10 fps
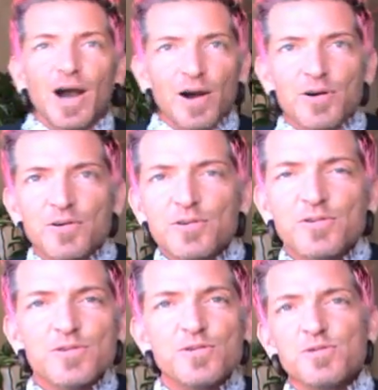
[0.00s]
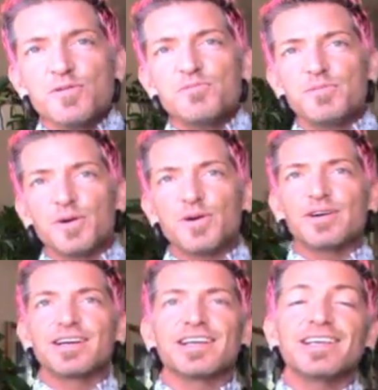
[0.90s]
Oh
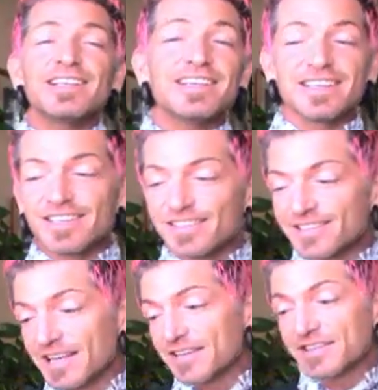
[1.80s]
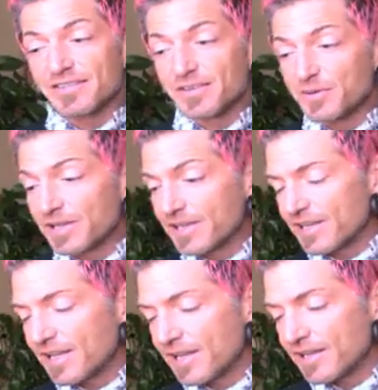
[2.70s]
boy, it is Thanksgiving
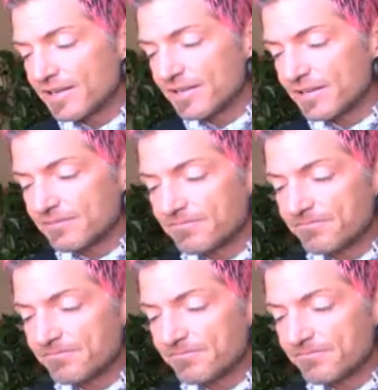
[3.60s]
week, and